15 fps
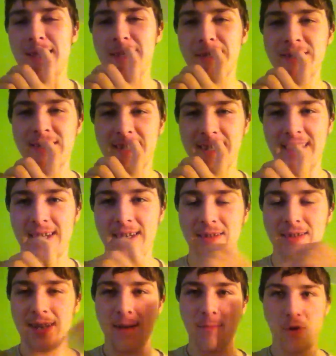She's like,
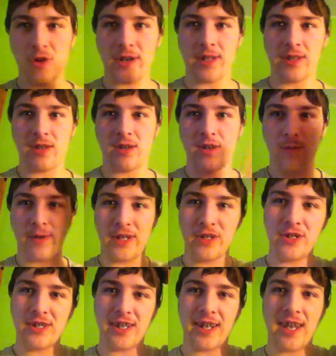and I'm already in the hallway.
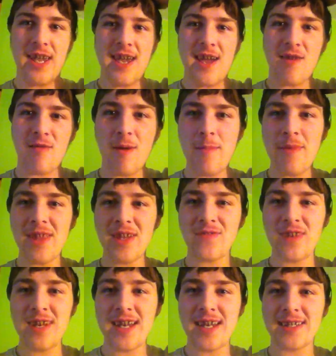She's like, and remember this
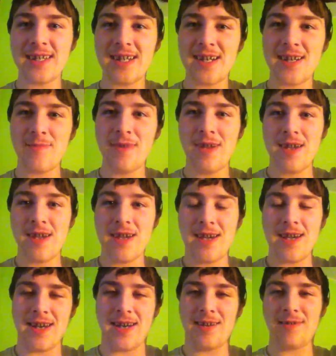for next time.
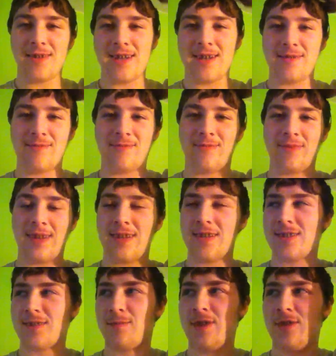And
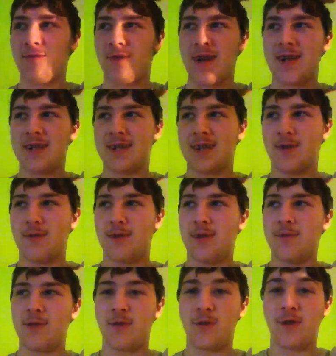this is me right as I go to
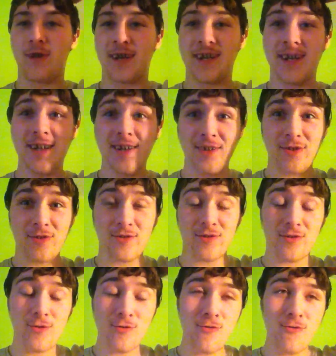leave the door. And there are
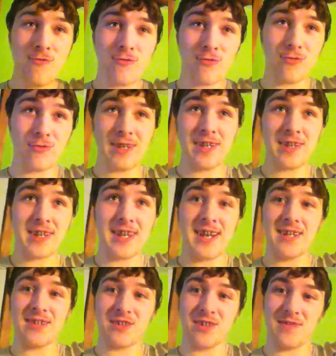2-3 other
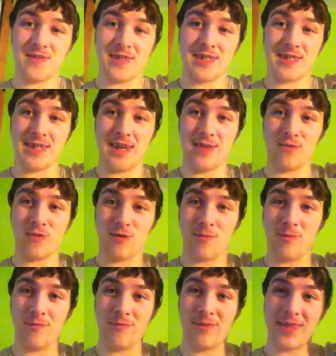guidance officers in that
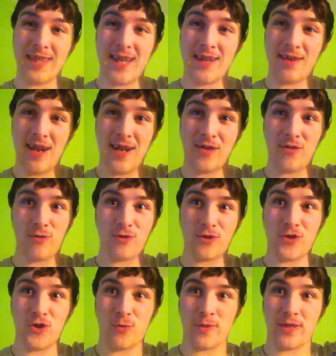room that had
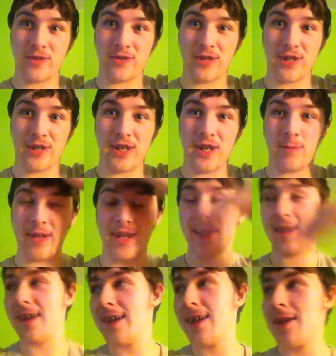doors open so they could hear me.
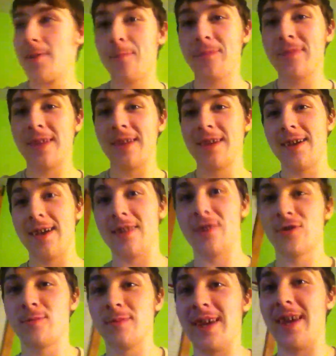And
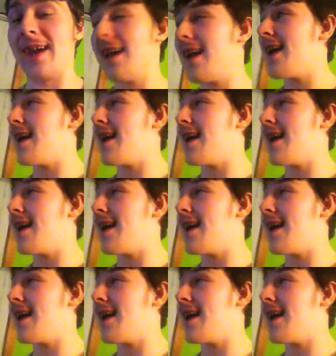this is me.